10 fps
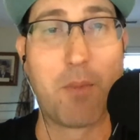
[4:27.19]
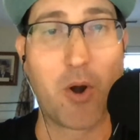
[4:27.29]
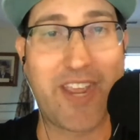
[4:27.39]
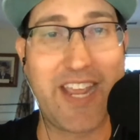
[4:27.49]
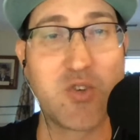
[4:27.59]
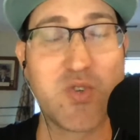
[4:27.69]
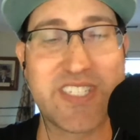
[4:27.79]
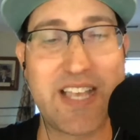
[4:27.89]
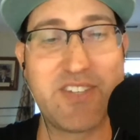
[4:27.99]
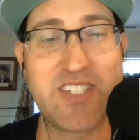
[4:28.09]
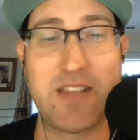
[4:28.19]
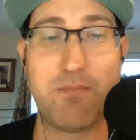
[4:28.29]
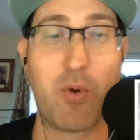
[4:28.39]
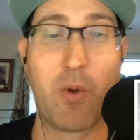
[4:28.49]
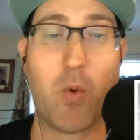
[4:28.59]
Mark Andrews,
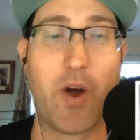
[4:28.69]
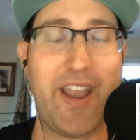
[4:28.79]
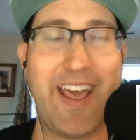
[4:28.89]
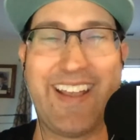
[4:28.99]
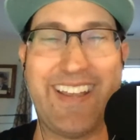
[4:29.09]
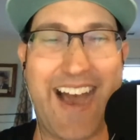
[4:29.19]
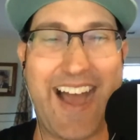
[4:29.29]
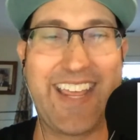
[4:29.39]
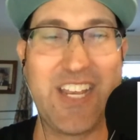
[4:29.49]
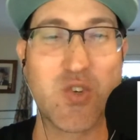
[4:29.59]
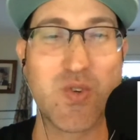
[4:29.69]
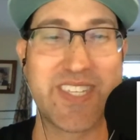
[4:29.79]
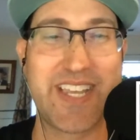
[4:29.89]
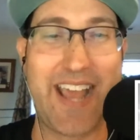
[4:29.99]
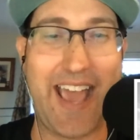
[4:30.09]
17.1. Not
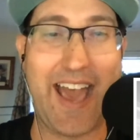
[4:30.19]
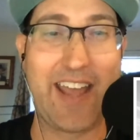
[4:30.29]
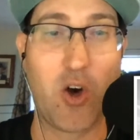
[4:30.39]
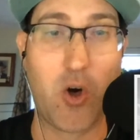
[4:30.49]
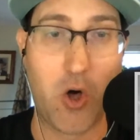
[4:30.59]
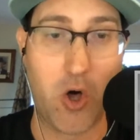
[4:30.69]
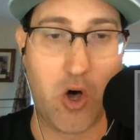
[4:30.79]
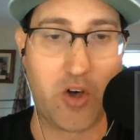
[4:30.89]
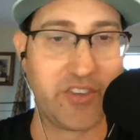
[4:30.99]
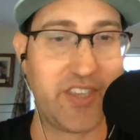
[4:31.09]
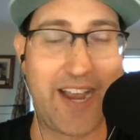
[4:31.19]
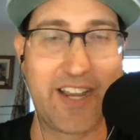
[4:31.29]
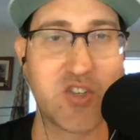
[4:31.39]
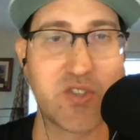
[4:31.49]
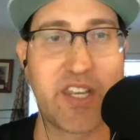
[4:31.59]
interested at all.
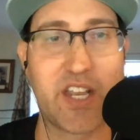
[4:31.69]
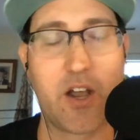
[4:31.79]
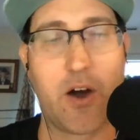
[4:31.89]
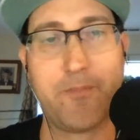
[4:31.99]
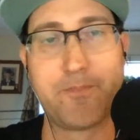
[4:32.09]
Not interested at all.